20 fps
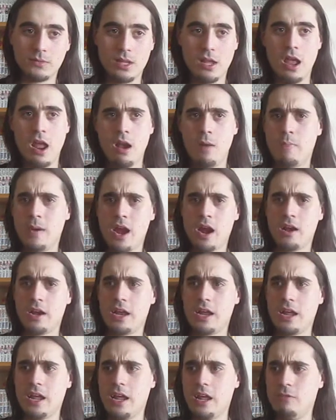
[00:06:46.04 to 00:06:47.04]
and
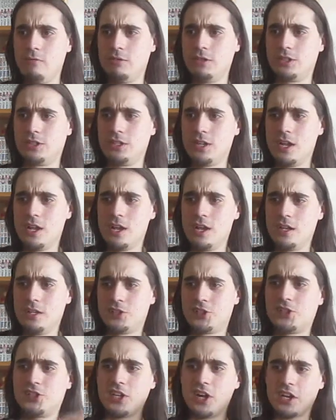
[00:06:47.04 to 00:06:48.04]
apparently it was
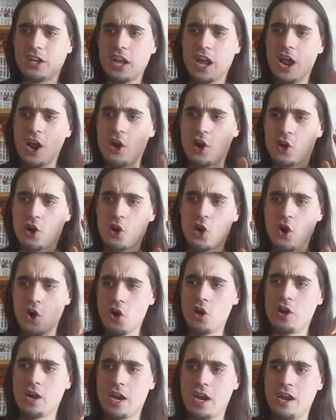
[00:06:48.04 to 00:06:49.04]
stuck in
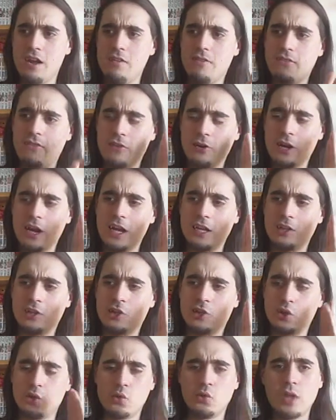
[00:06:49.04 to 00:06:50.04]
Kearney for
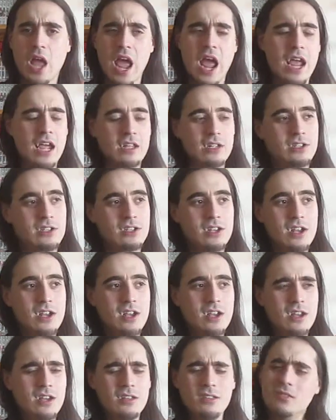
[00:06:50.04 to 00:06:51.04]
like 2 days.
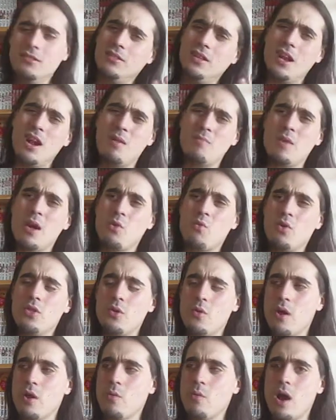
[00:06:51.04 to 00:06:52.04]
And I'm like
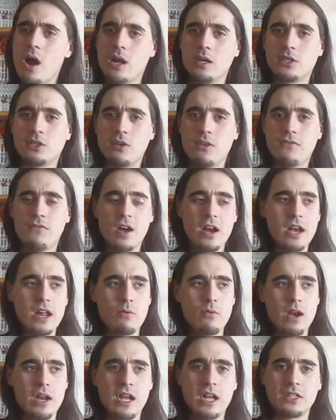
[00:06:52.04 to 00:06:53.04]
wondering why. So finally,
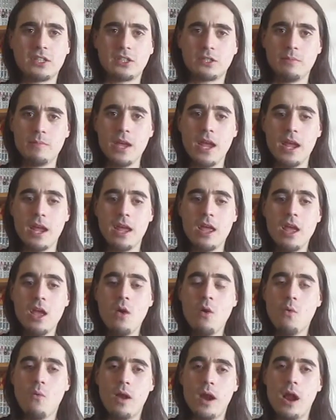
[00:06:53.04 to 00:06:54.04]
when it gets to me,
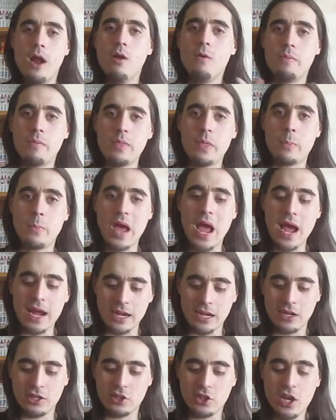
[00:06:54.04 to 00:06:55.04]
when I open the
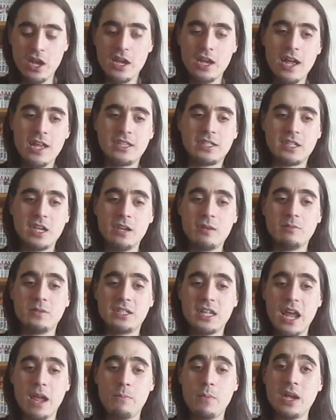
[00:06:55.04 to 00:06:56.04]
package, it
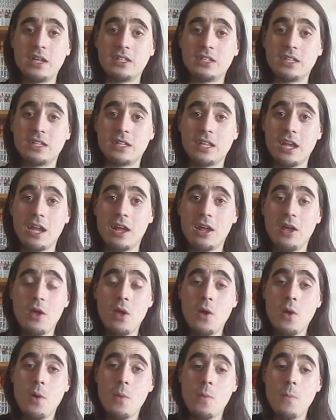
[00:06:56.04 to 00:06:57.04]
seems they basically,
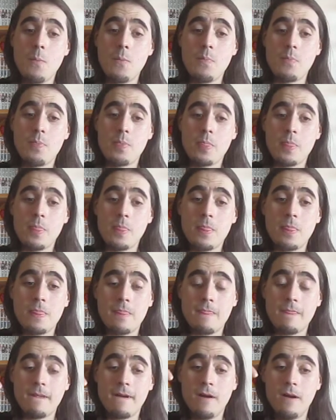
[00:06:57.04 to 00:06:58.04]

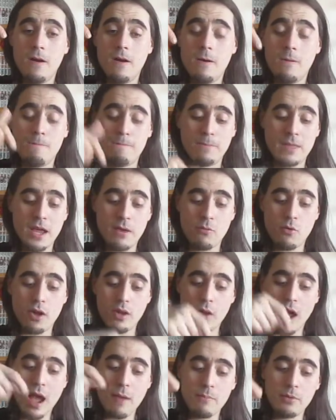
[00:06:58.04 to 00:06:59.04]

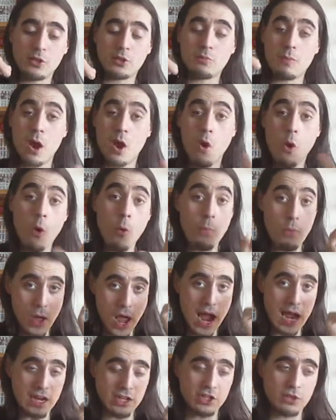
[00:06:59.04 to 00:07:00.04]
what happened to my old
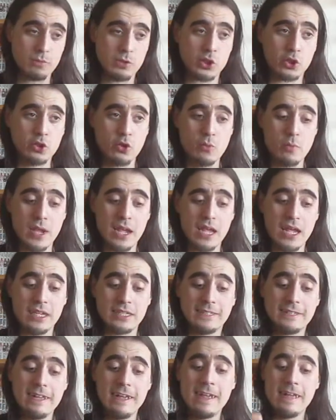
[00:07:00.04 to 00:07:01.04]
package, I'm assuming,
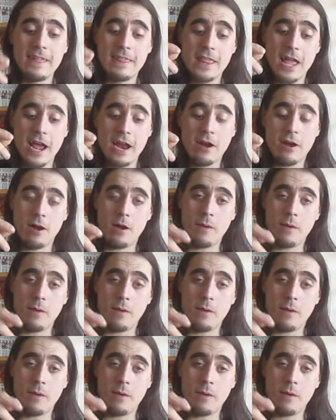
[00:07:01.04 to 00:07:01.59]
is that